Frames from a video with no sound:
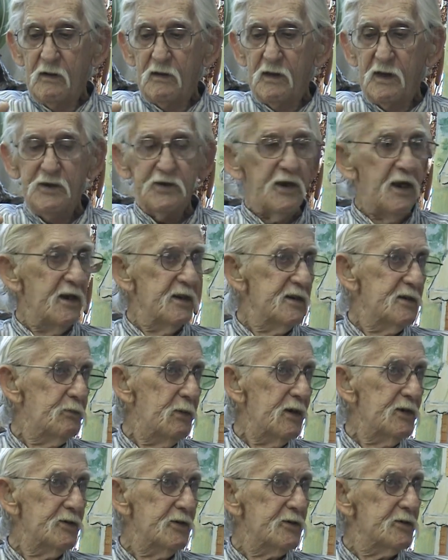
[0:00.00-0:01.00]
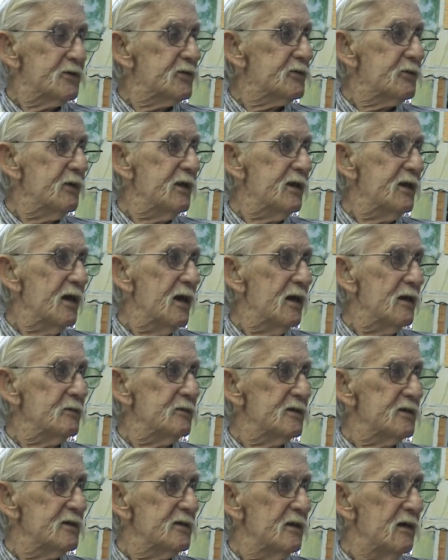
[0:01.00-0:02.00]
they changed pictures 3
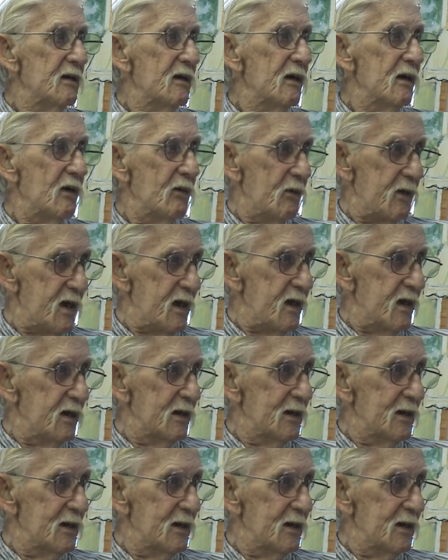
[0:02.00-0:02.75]
times a week.